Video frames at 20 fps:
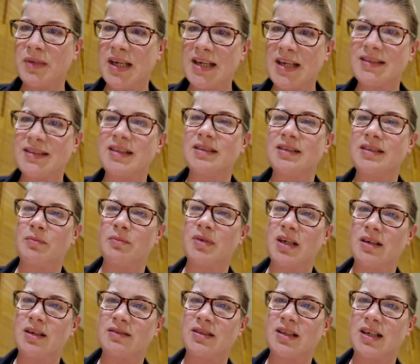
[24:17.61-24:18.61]
getting somebody
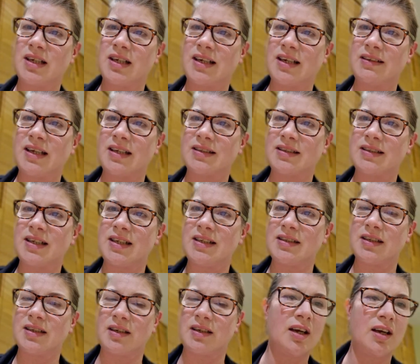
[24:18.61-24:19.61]
else to collect that
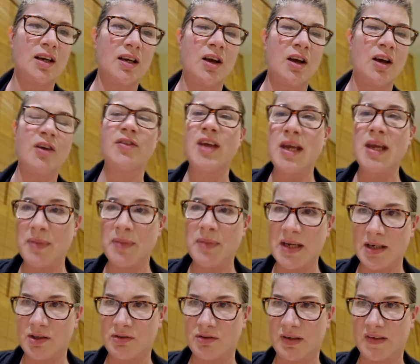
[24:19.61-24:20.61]
data, Are they
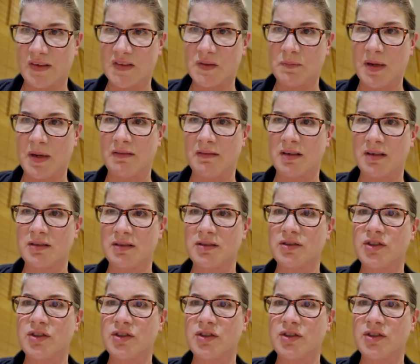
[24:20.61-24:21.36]
being transparent?